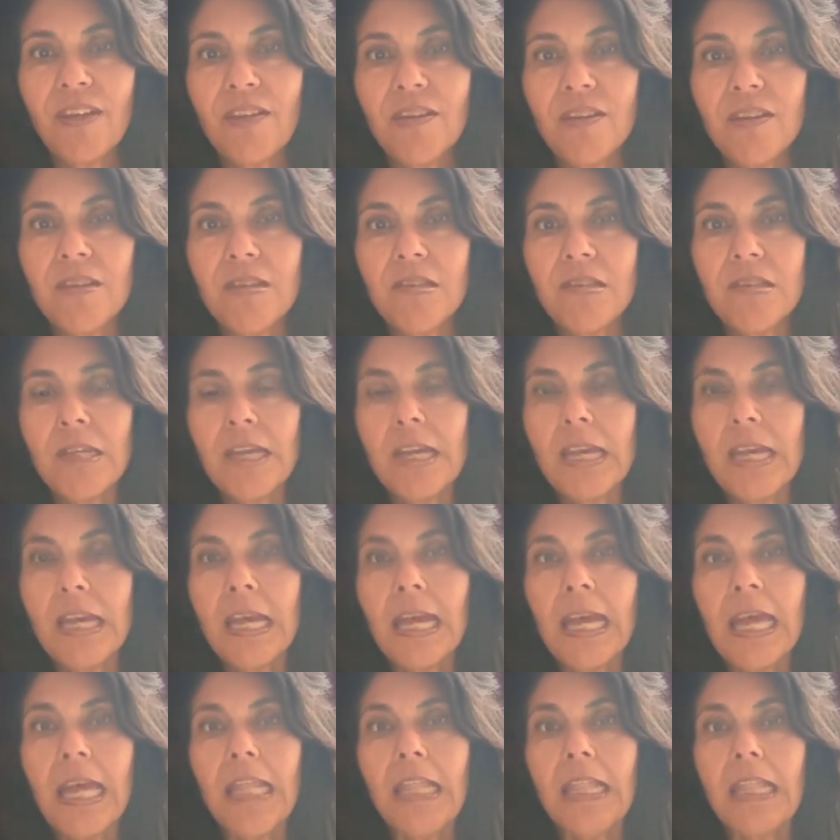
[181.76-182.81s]
this
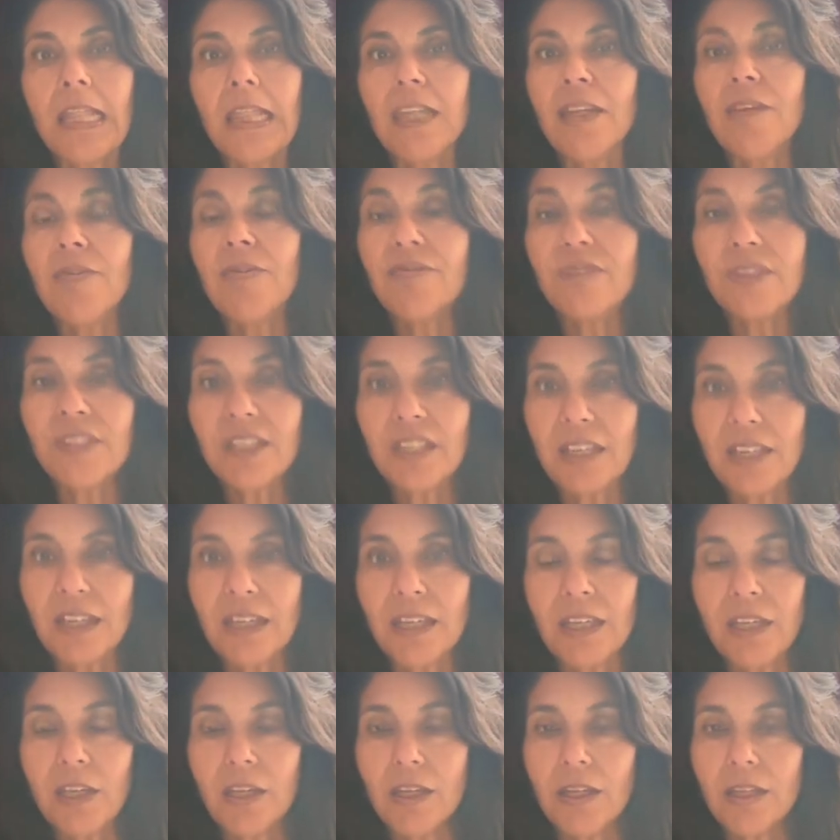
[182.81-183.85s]
lifting.
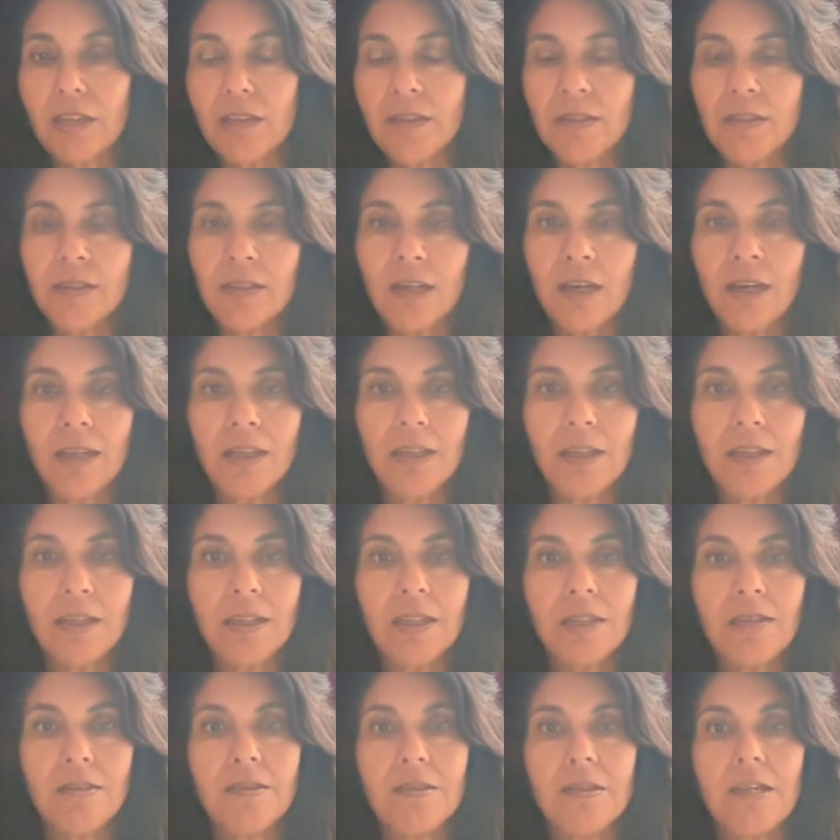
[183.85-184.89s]
And it's not in
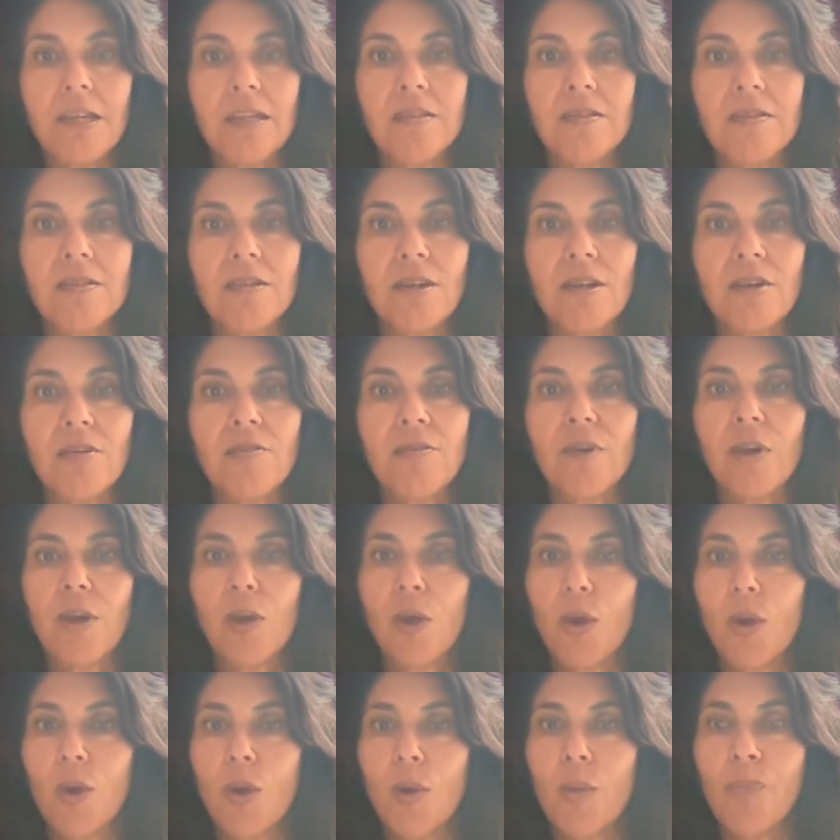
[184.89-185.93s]
the sense of
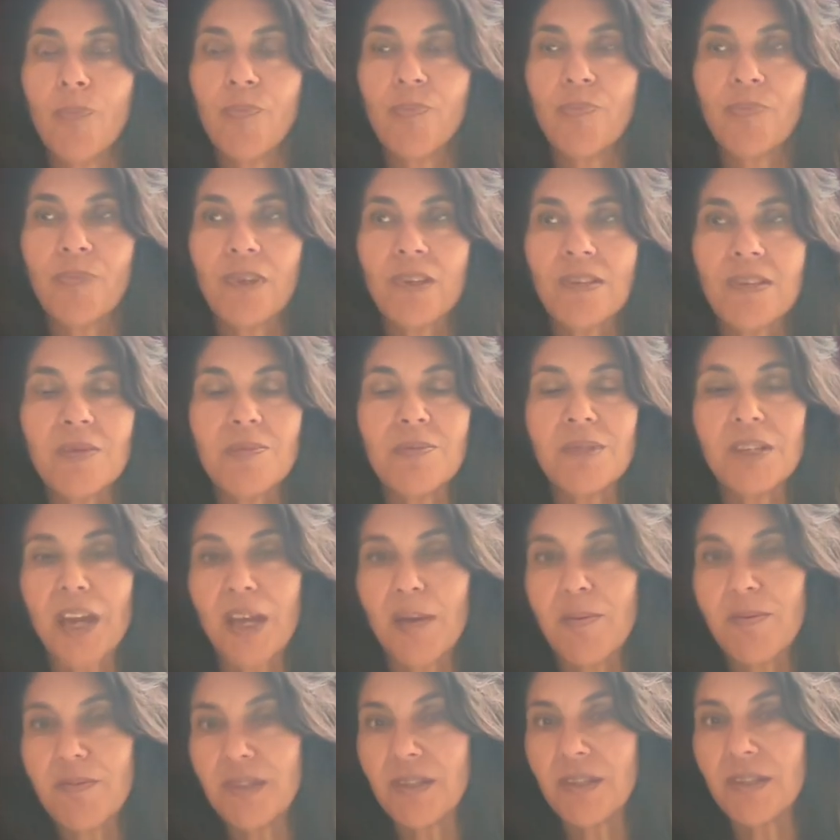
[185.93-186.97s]

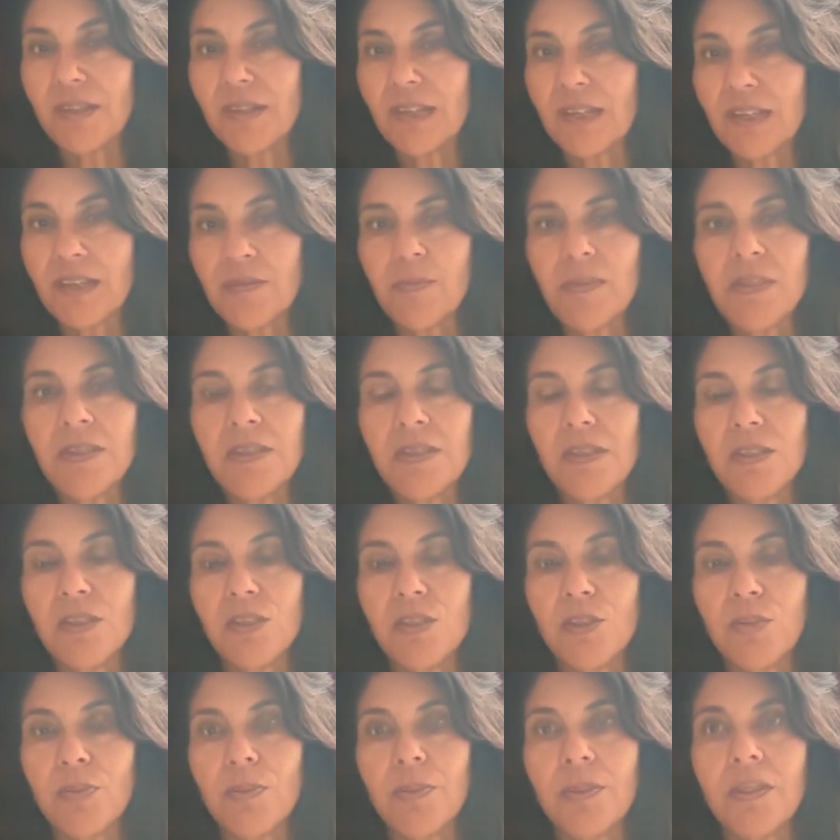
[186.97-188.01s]
sometimes this gets
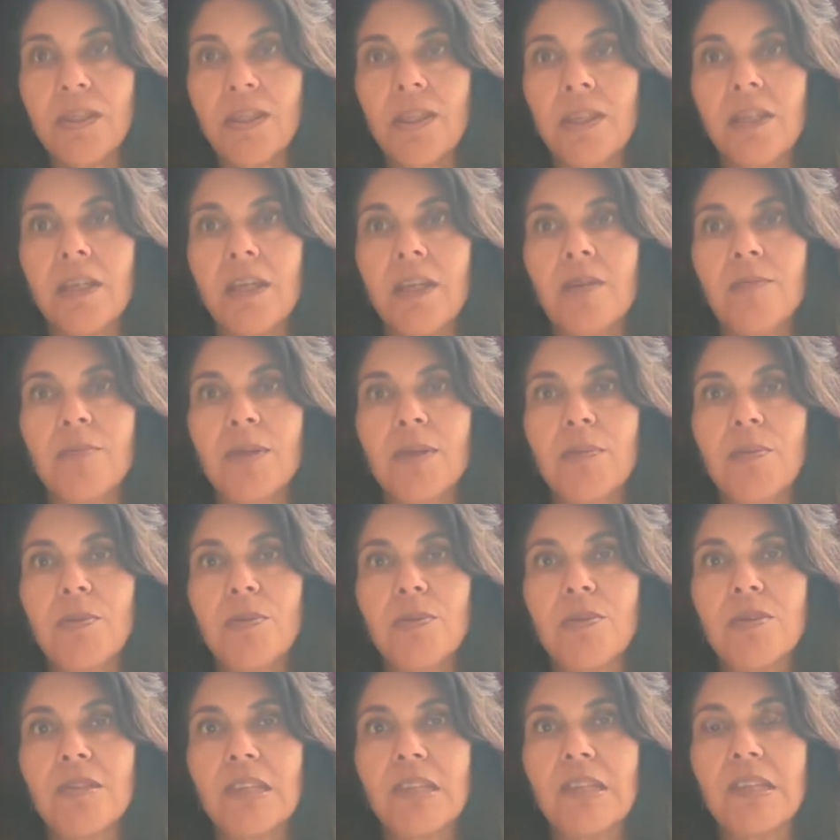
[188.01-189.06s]
misinterpreted and people
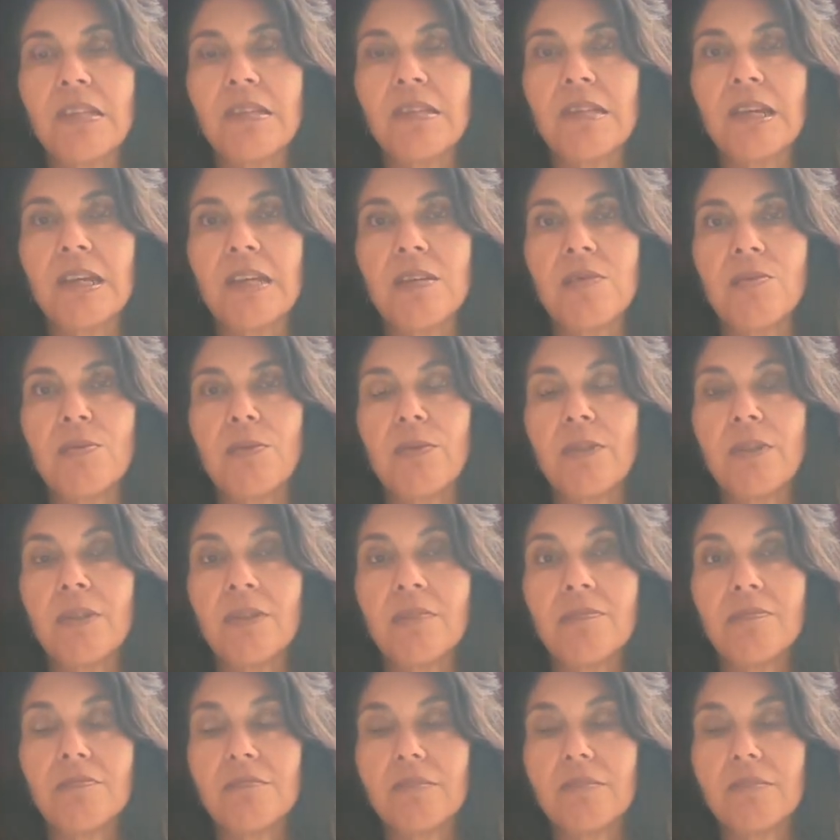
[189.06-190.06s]
see this as, well, then,